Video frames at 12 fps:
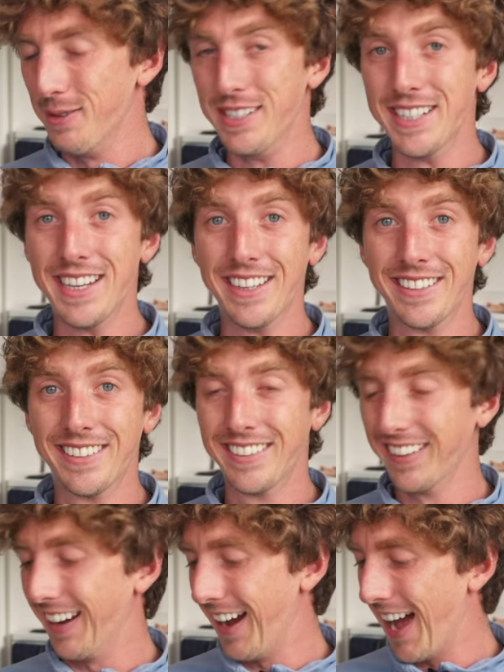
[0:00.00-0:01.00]
We did it!
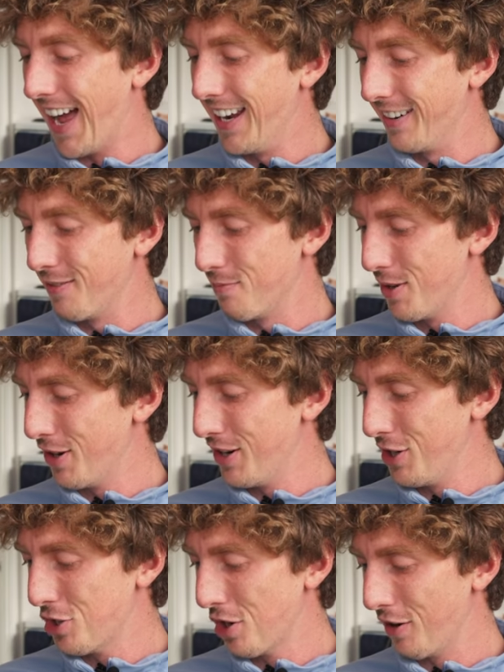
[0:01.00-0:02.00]
And I'm
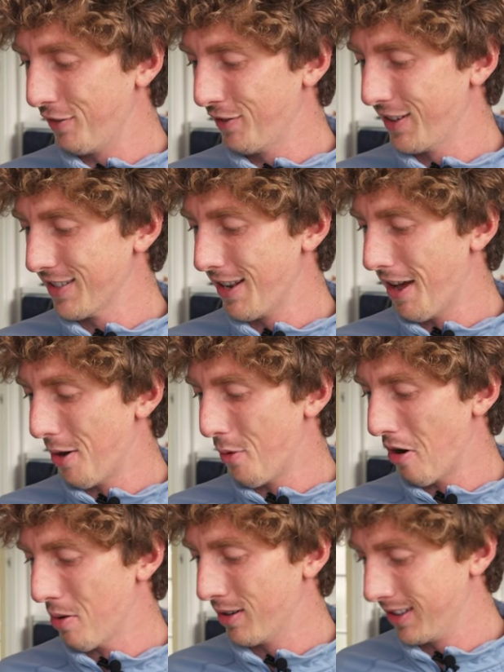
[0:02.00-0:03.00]
bloody chuffed because a lot of
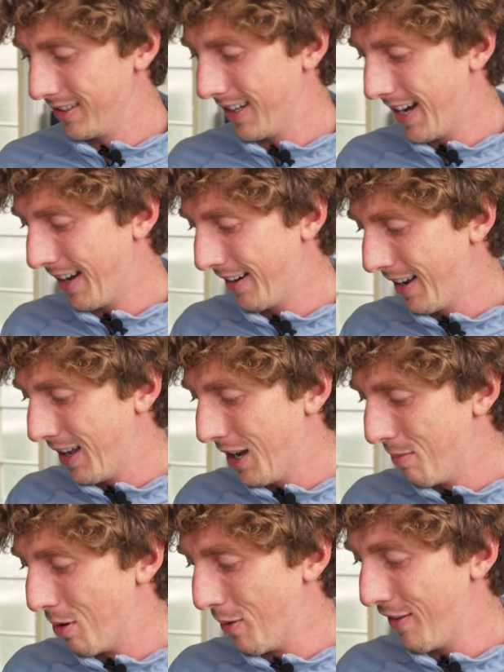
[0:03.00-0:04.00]
work went into that.
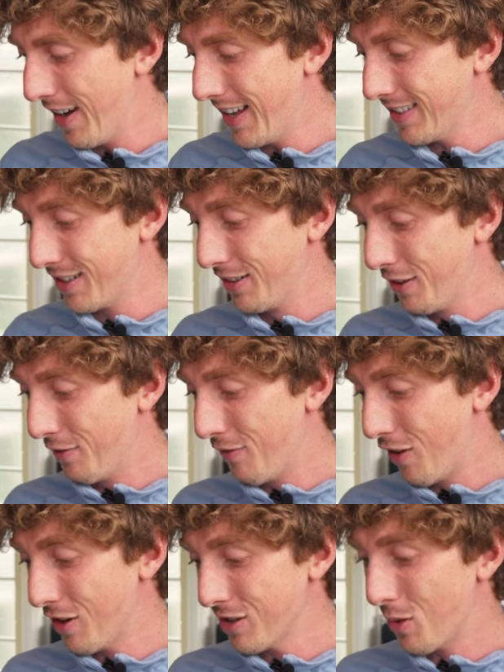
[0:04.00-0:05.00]
But we've answered the
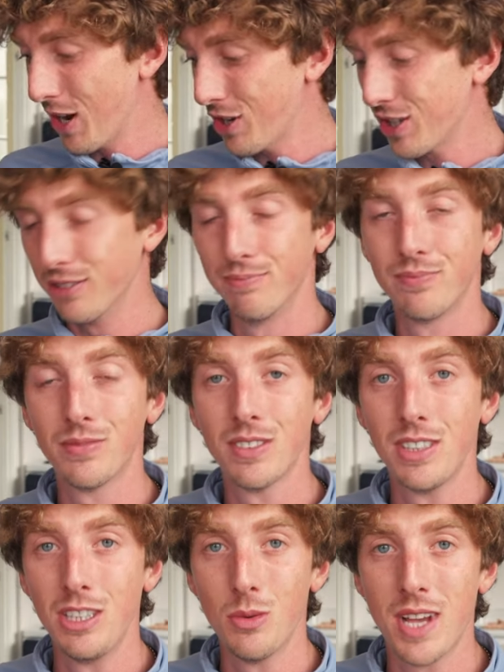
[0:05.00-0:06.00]
first question
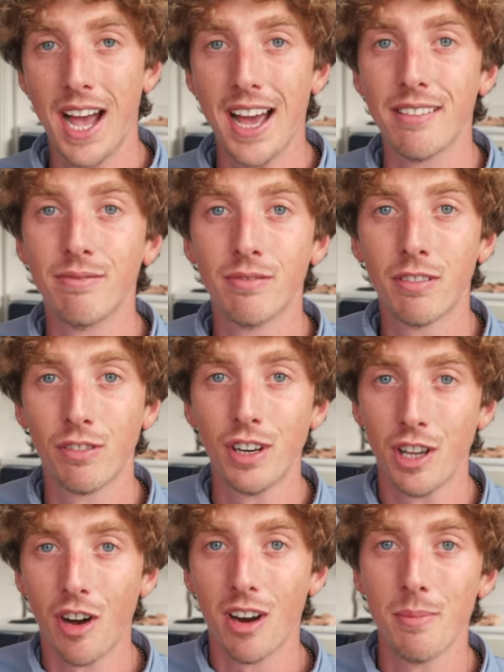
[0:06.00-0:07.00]
you can
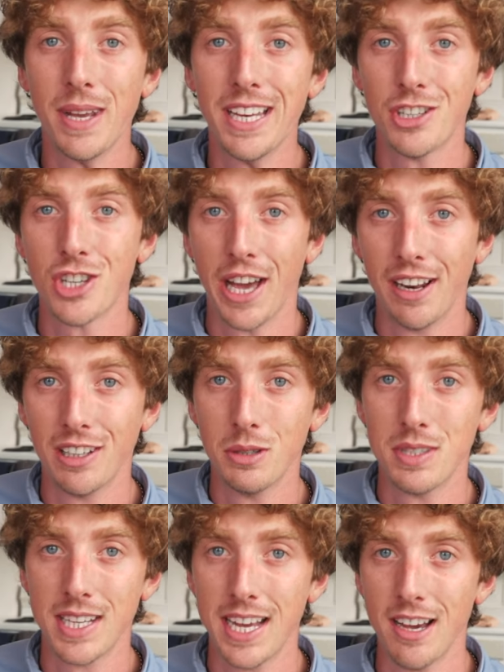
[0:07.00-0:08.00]
fully automate a channel
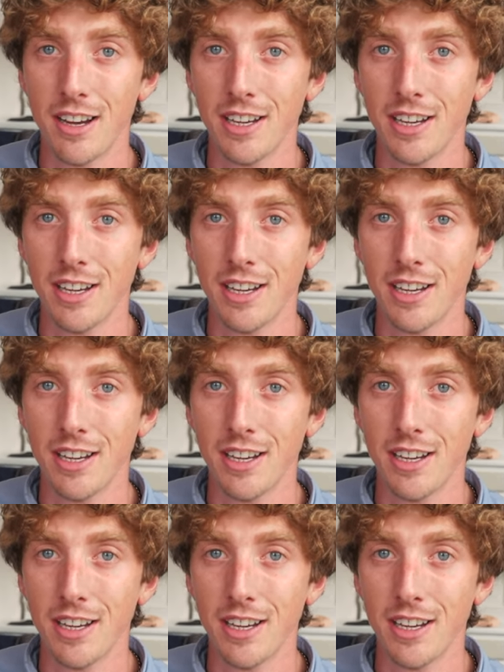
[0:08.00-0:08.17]
using AI.